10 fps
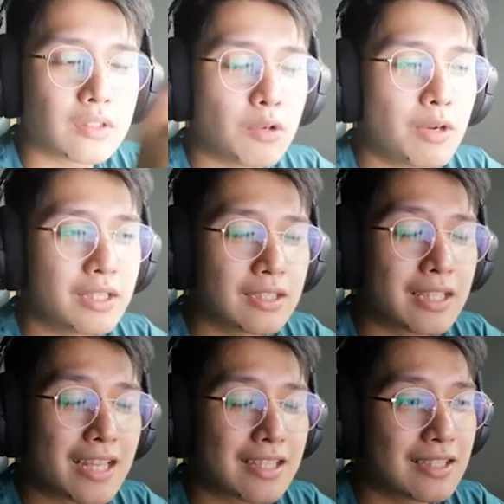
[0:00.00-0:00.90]
the one that
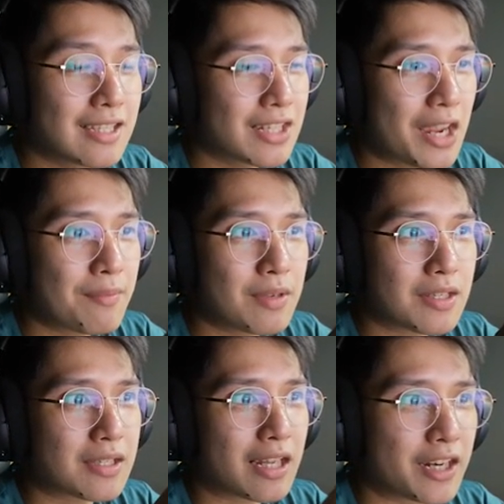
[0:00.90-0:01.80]
has a disk drive
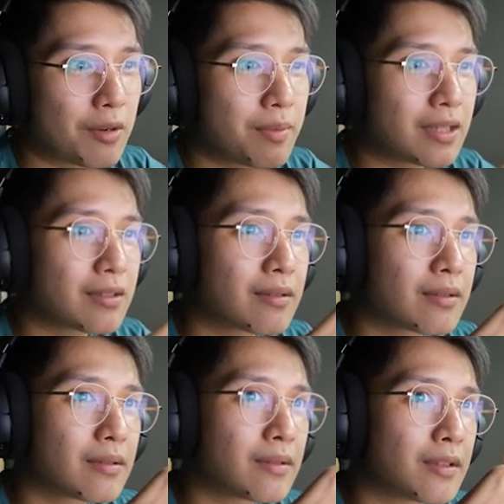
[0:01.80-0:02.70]
is a little bit
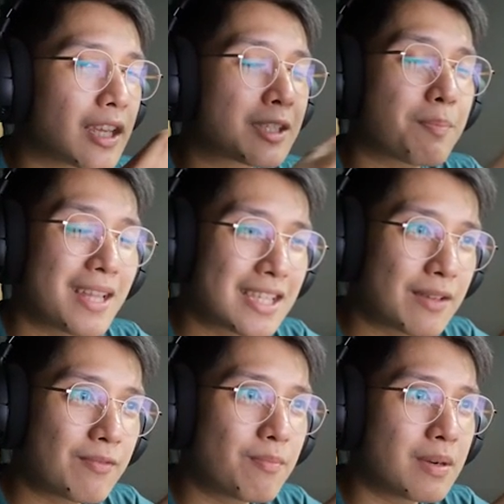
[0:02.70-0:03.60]

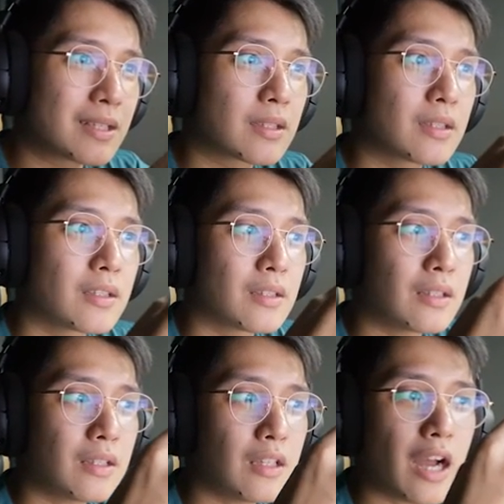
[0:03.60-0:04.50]
expensive but
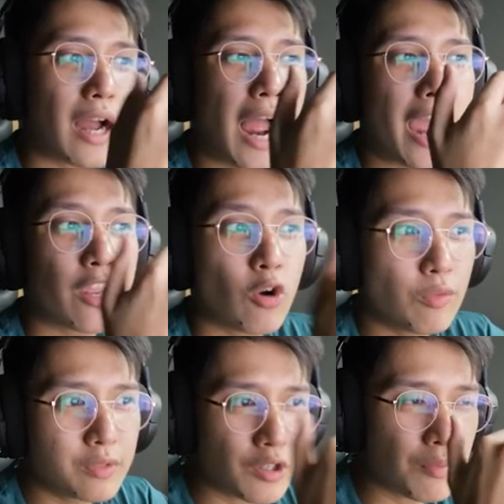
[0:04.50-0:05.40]
i
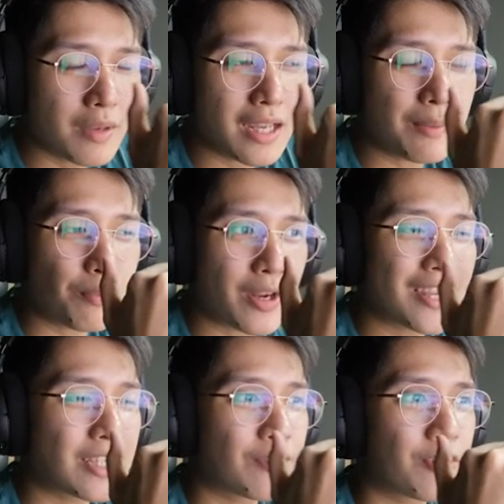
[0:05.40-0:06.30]
hope there will be a
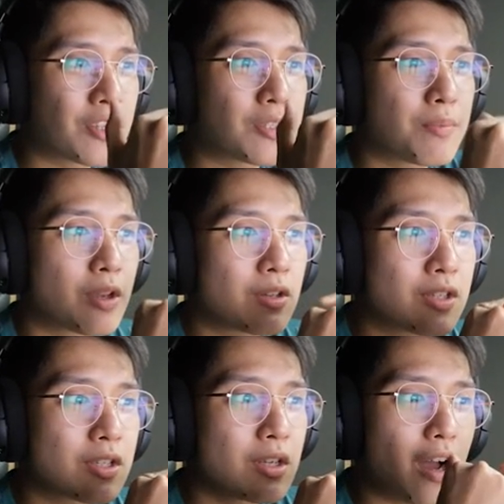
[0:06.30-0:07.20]
price difference
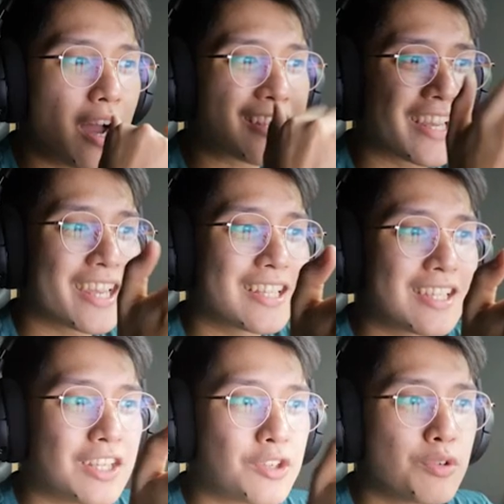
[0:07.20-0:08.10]
because as I can
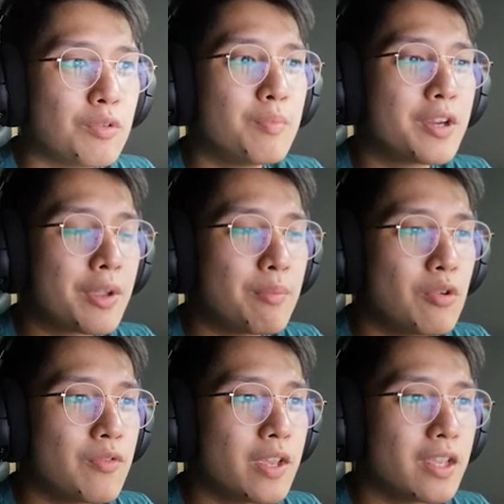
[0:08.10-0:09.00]
see, you'll be
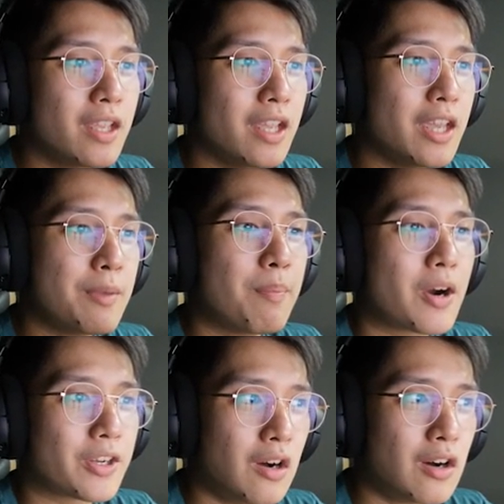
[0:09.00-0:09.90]
removing a
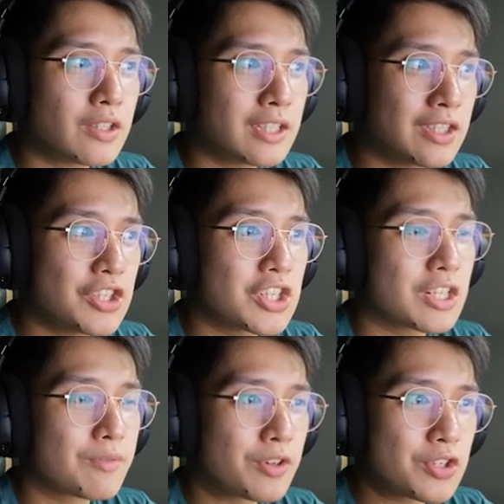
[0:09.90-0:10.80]
part on the
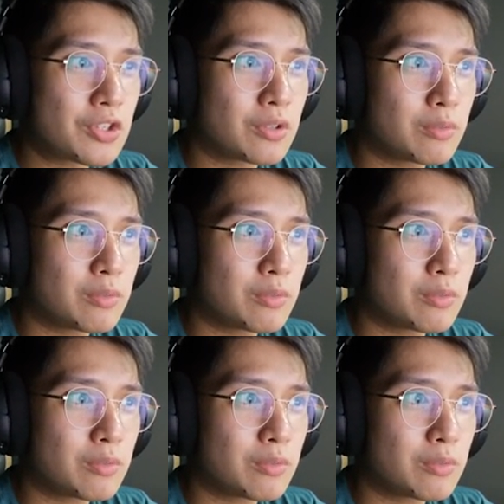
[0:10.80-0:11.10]
digital version,